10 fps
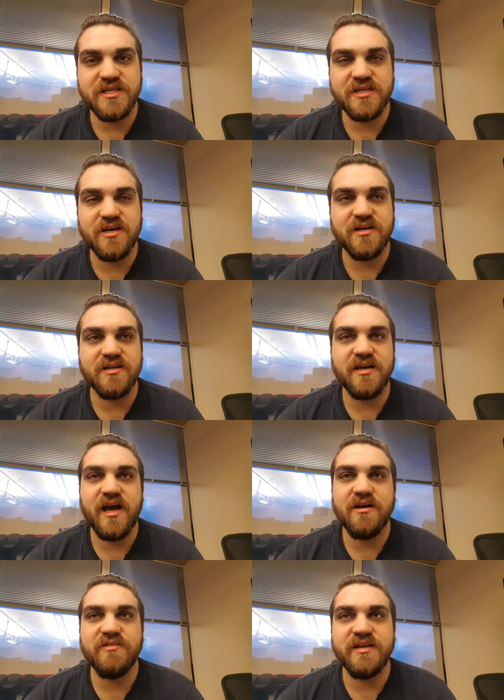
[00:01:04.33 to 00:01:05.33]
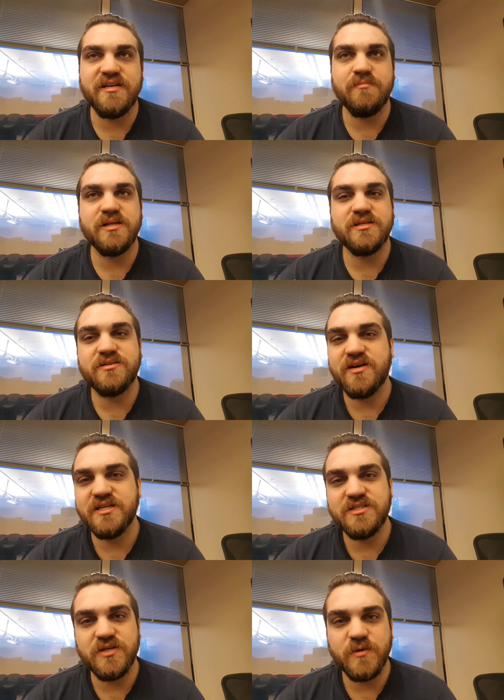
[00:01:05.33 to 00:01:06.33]
They currently have a
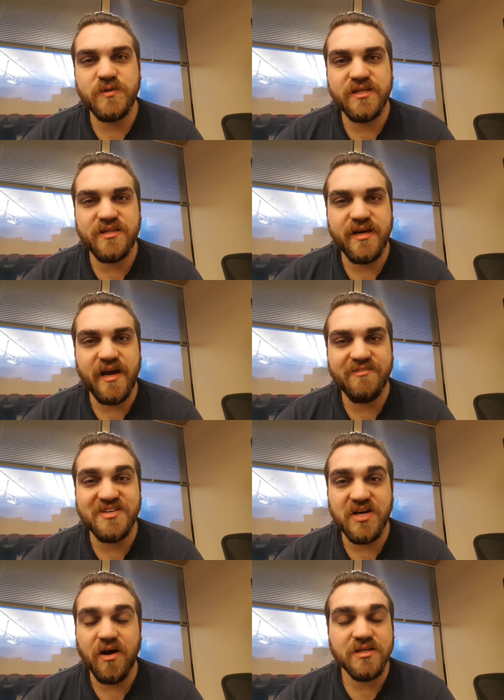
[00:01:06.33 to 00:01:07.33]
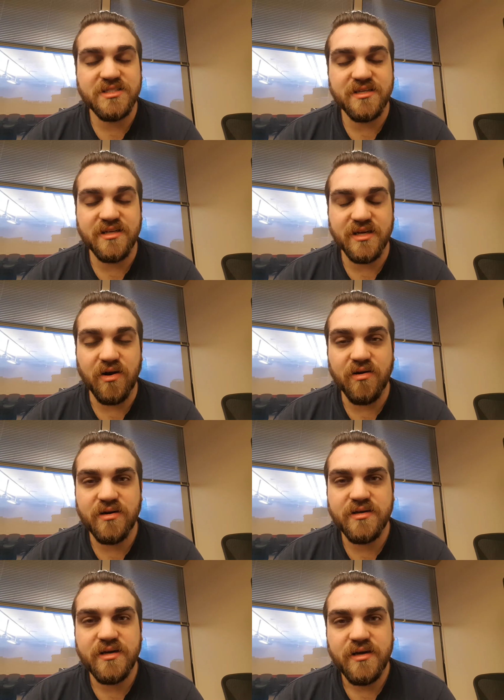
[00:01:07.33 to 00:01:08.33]
demilitarized zone that they have to constantly
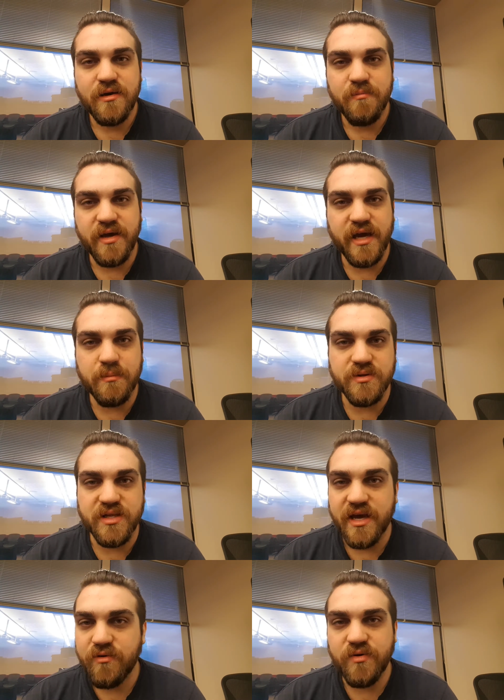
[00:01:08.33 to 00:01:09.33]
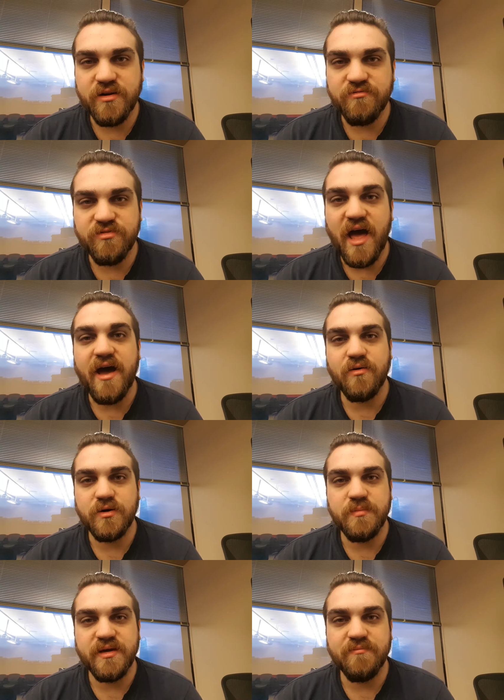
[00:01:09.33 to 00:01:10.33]
guard. Being able to get rid of that
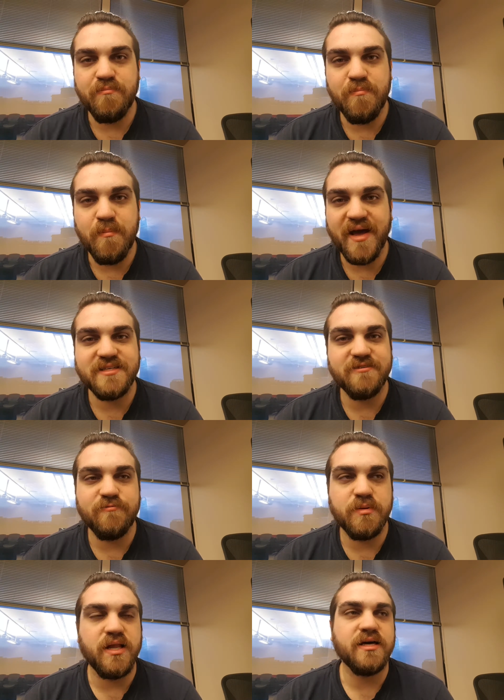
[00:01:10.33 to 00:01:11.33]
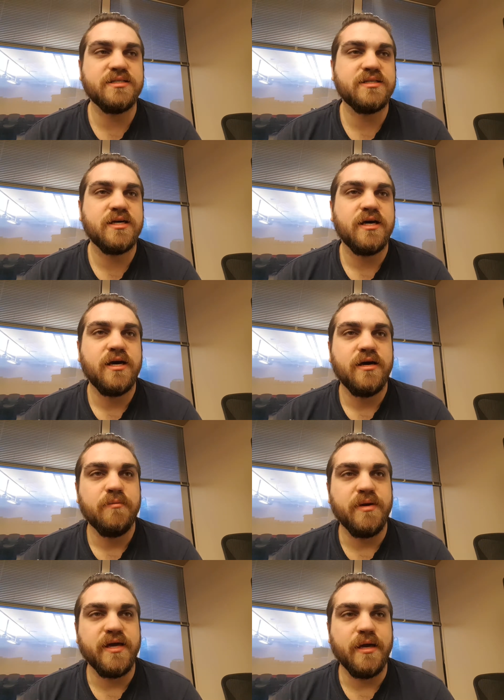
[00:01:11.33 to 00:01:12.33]
would be a massive plus.
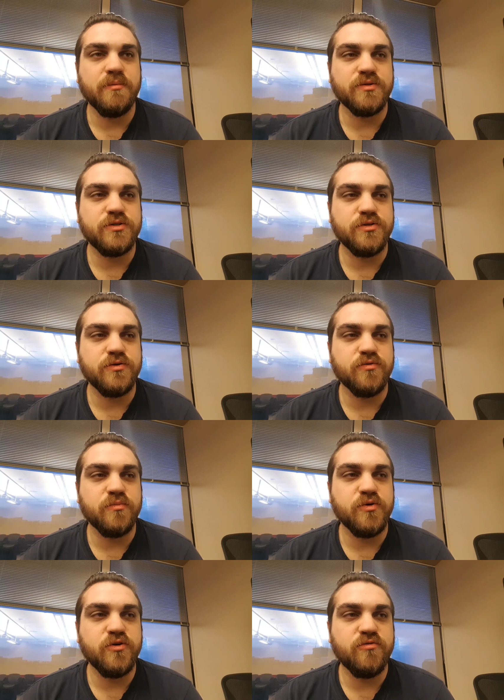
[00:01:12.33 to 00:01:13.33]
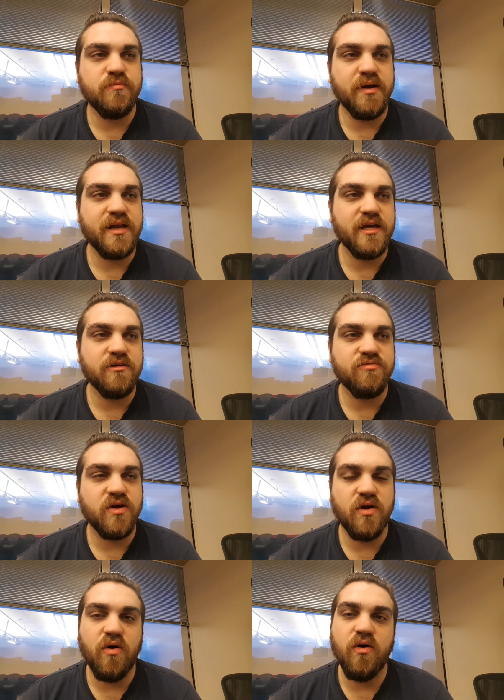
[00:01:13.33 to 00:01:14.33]
Being able to remove many, if
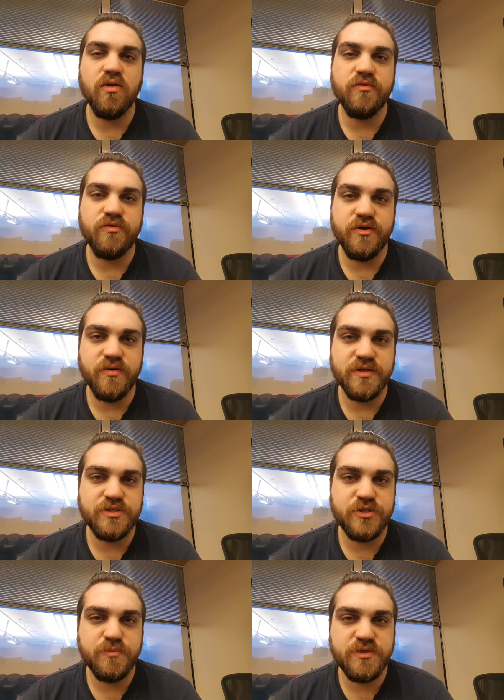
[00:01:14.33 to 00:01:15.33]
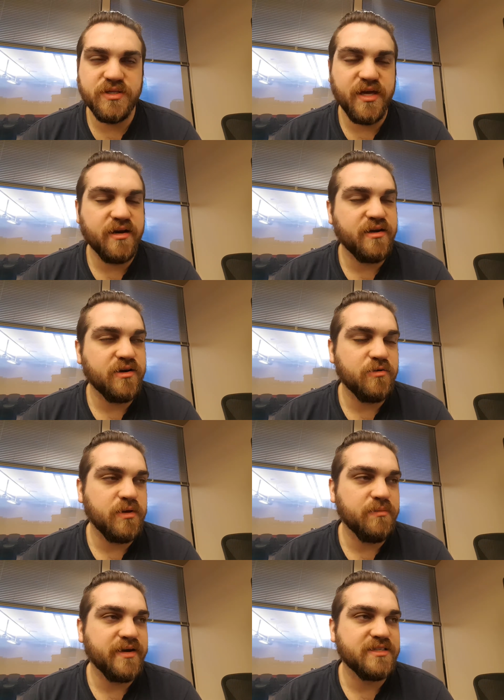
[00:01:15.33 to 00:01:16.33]
not all, of the U.S. troops in the area would
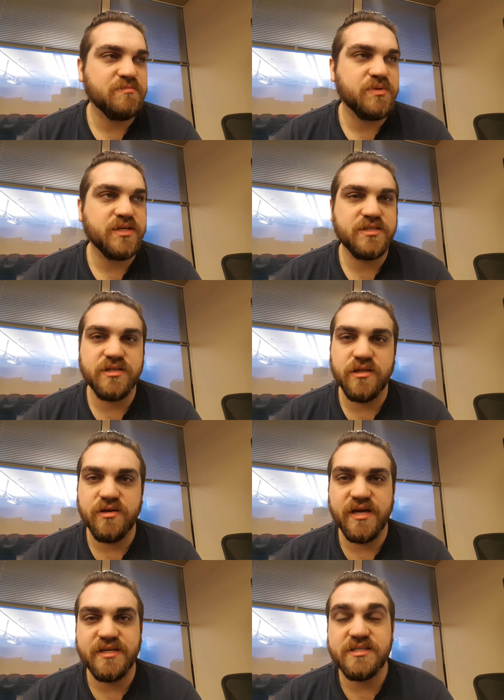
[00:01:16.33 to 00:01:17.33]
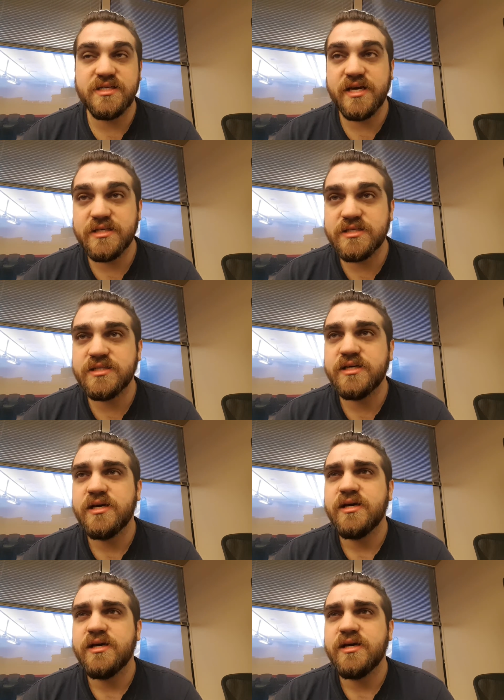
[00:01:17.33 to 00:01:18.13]
be a massive plus to the United States.